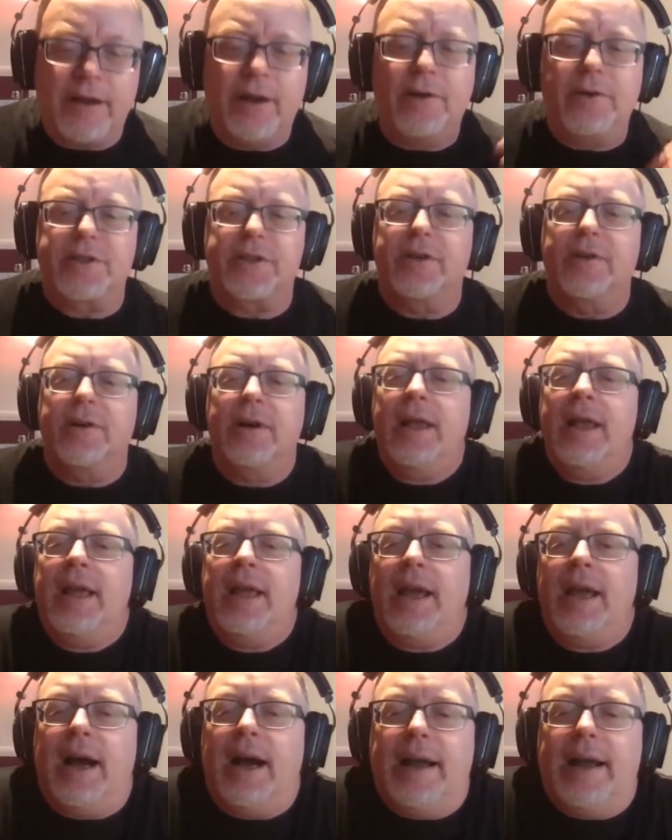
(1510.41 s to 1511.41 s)
So
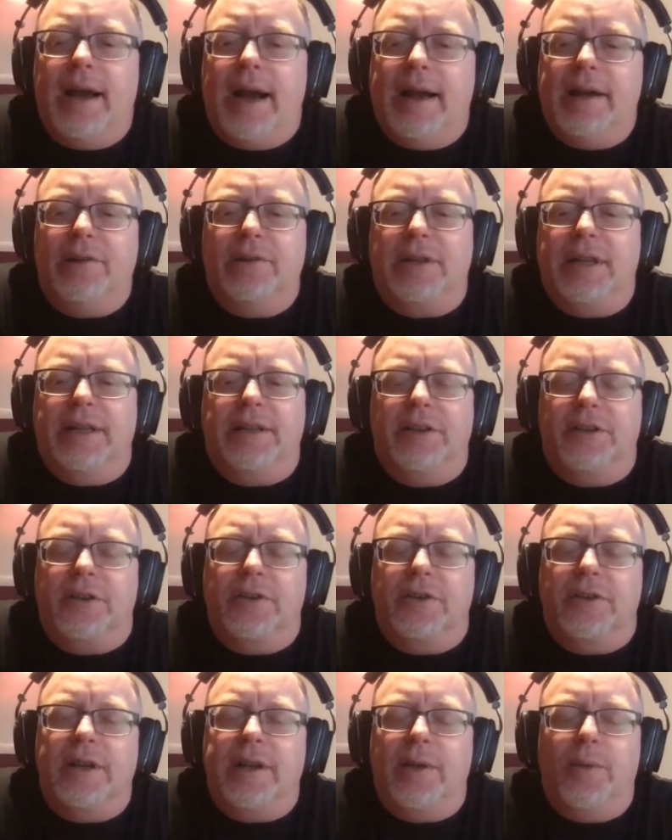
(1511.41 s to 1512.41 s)
I don't think that
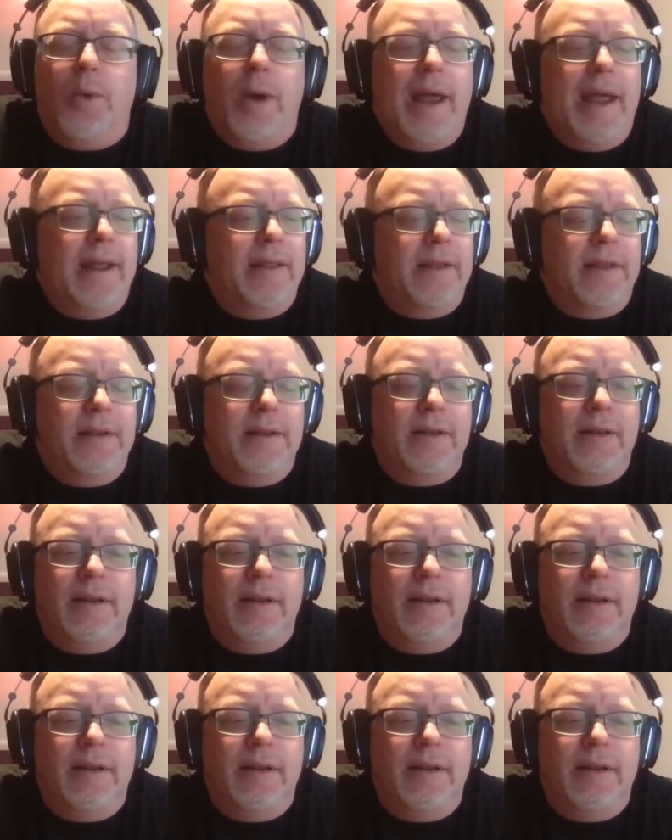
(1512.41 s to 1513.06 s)
there's any way that